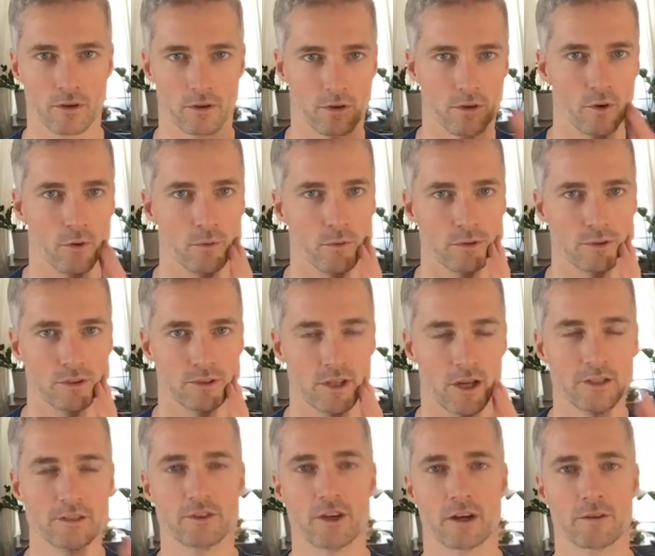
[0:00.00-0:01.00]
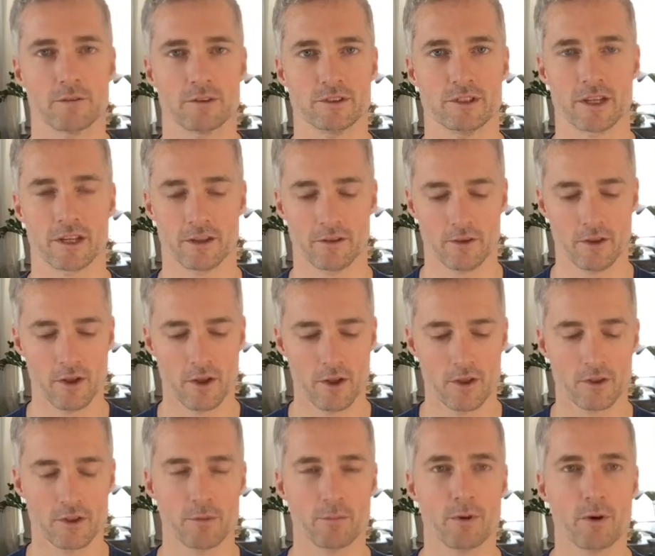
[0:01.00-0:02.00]
go sidetrack for a second,
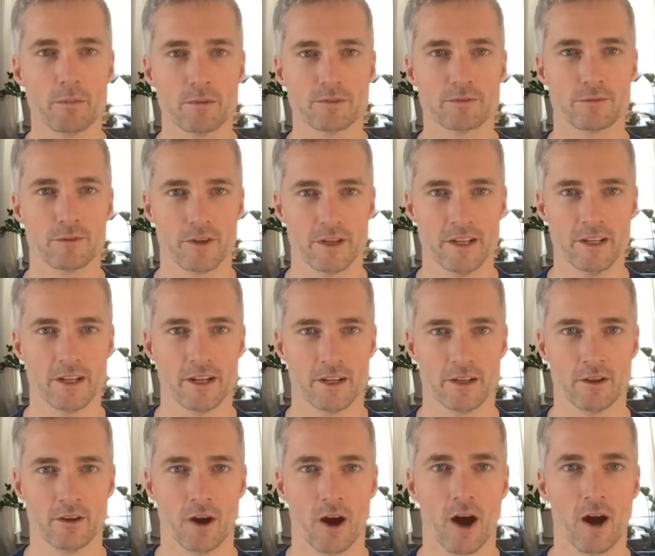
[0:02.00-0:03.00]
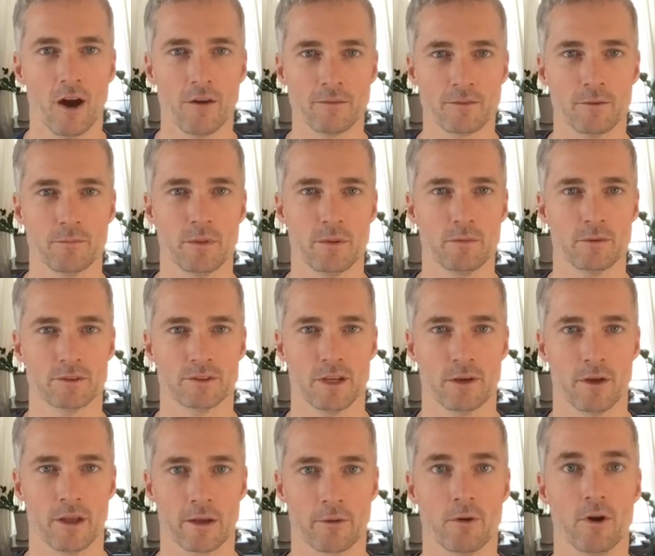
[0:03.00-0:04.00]
the purpose for eating, often people say
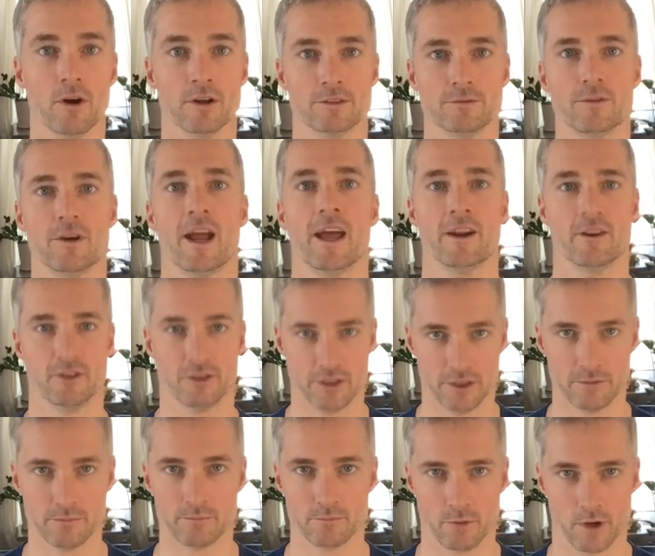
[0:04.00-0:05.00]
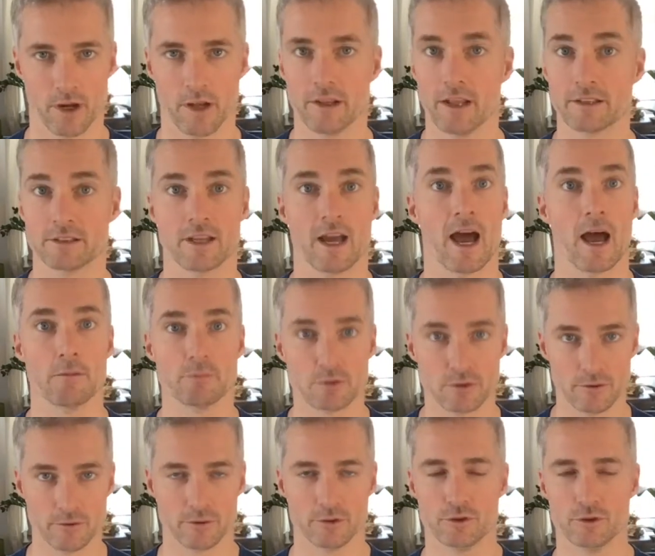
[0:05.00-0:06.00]
like, well, it's for energy, right? And that's
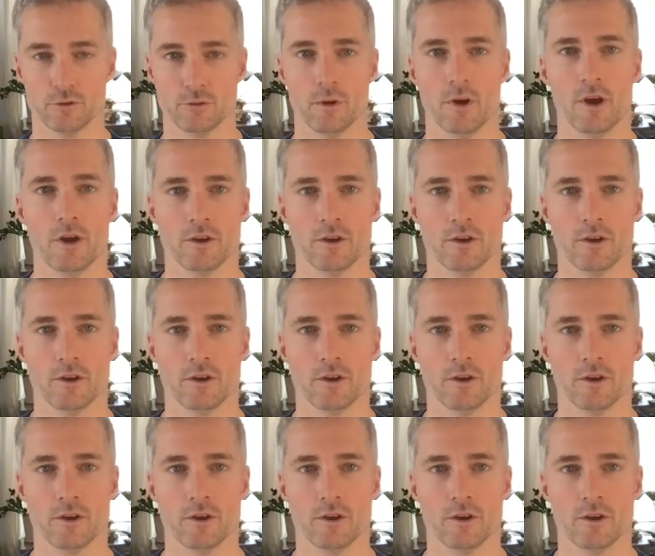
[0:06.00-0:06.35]
absolutely true.